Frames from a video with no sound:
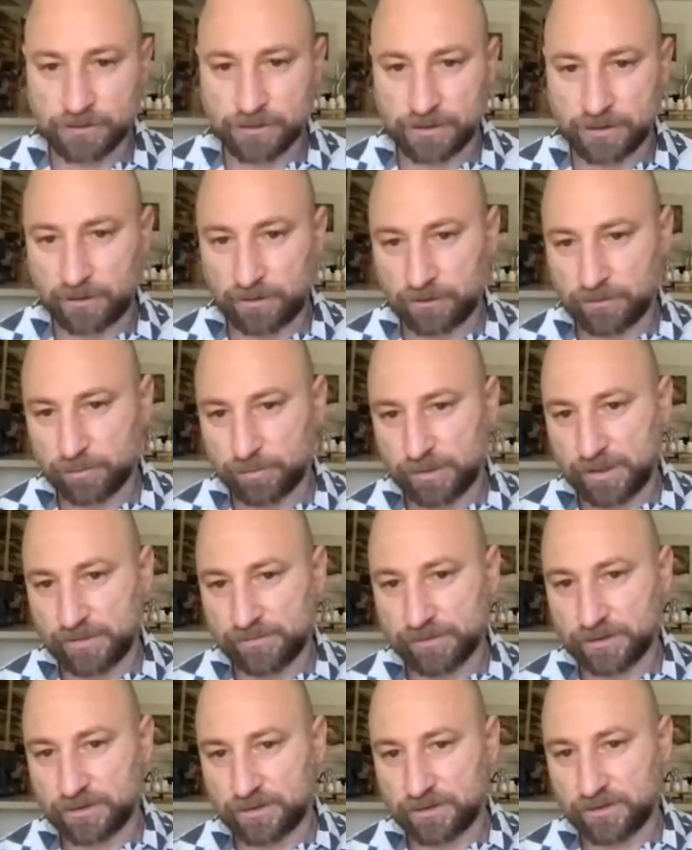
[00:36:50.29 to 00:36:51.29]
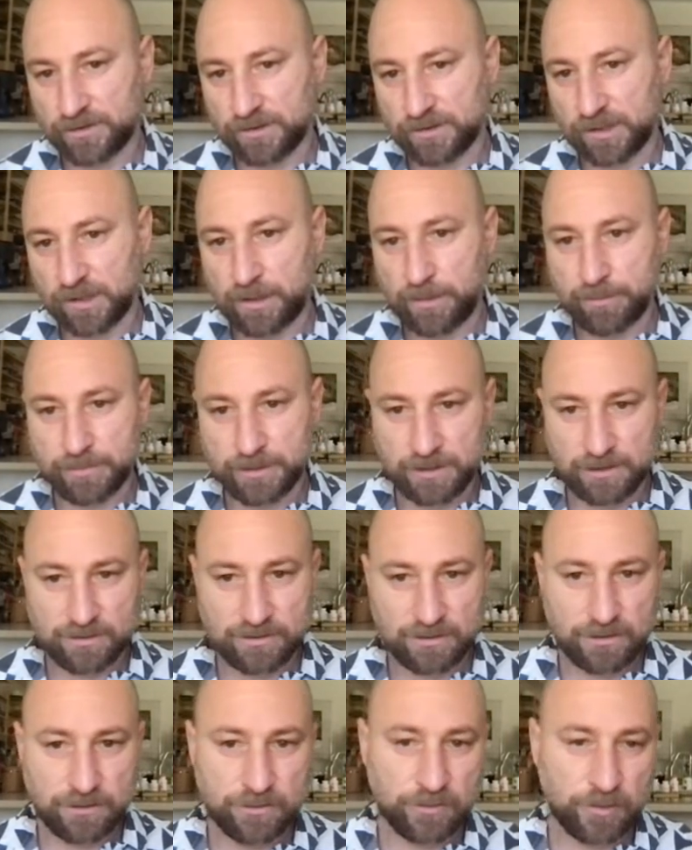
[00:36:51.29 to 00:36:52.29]
physical characteristics,
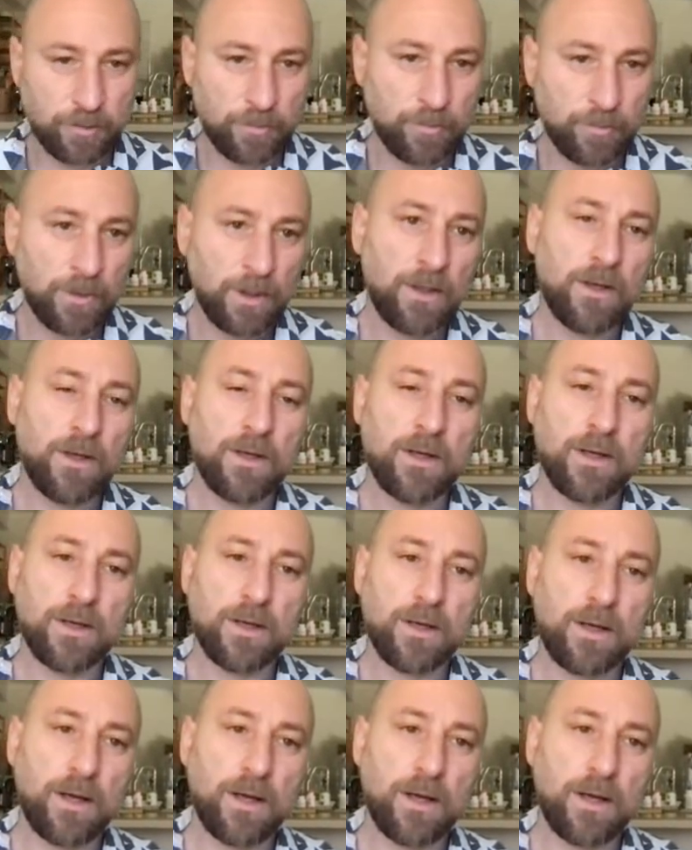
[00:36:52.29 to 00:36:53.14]
preferences, and competencies.